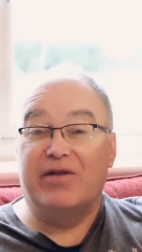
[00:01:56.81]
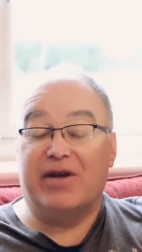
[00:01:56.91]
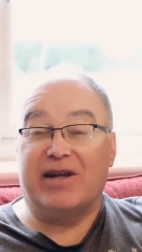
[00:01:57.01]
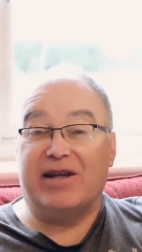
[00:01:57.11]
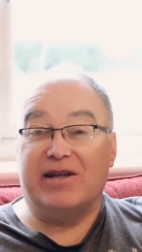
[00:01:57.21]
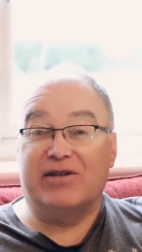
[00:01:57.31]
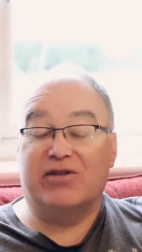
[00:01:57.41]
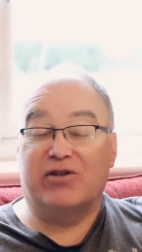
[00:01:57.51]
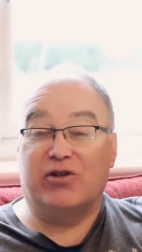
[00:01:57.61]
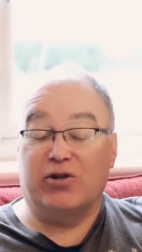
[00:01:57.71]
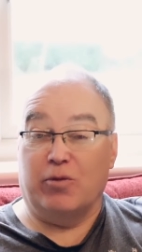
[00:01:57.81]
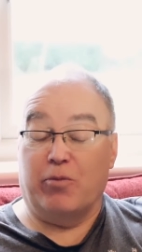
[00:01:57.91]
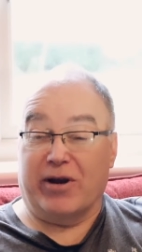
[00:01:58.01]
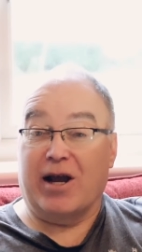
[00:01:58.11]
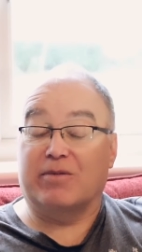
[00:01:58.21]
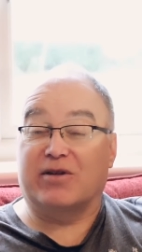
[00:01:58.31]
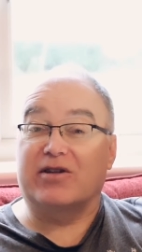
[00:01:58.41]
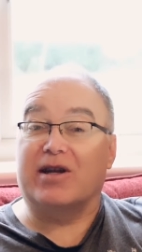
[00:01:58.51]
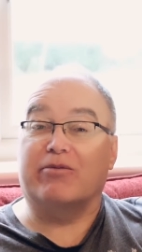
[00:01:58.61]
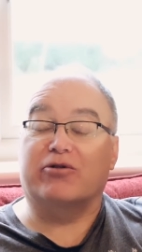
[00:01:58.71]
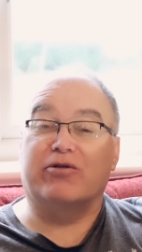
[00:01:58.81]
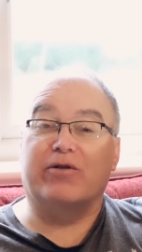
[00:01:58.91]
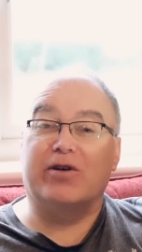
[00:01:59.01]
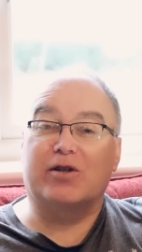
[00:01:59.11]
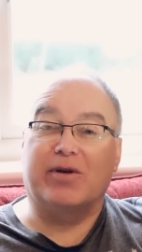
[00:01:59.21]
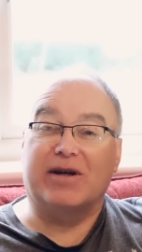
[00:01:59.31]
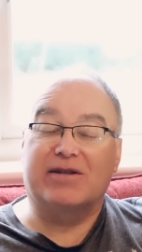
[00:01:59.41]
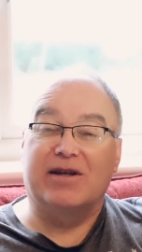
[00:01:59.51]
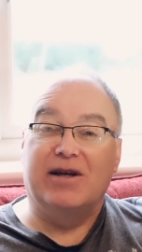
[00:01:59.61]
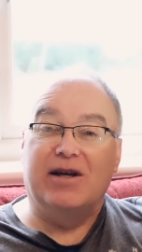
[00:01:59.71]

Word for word: than it is to bring it up to the temperature in the first place.